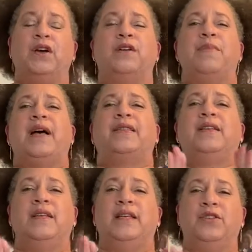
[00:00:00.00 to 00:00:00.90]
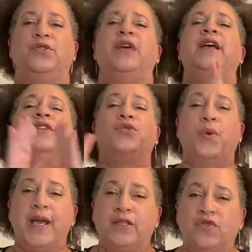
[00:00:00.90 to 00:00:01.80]
about the need to
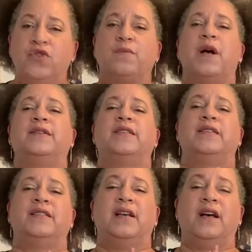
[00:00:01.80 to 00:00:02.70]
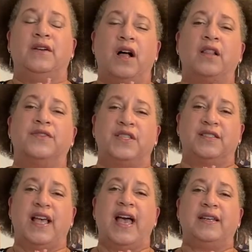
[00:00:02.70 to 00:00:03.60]
transform all of
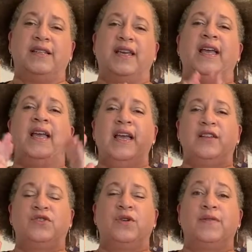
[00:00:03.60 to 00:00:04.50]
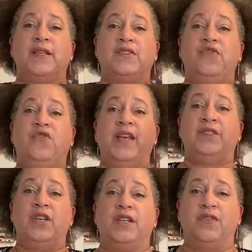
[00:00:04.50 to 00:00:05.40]
society and sort of this
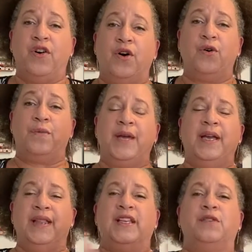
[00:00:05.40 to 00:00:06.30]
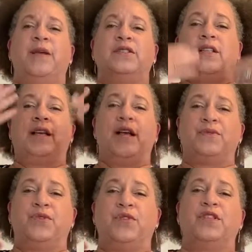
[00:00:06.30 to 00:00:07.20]
vision of hope, especially comes
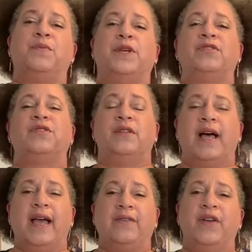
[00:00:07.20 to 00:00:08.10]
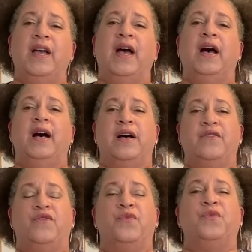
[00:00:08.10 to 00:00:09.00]
through the spiritual life
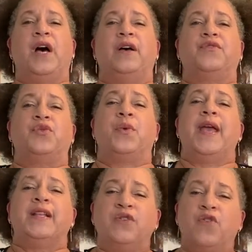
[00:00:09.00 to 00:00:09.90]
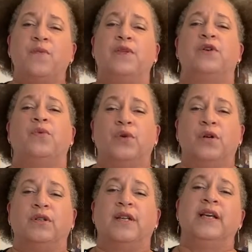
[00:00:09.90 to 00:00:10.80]
of transforming the
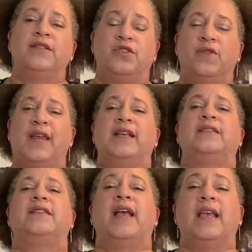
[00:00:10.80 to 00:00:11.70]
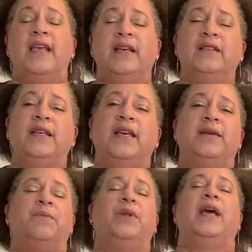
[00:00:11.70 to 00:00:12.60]
world so that it is a healing
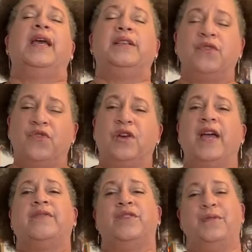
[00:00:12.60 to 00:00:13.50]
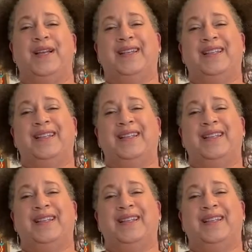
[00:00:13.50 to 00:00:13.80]
place for everyone.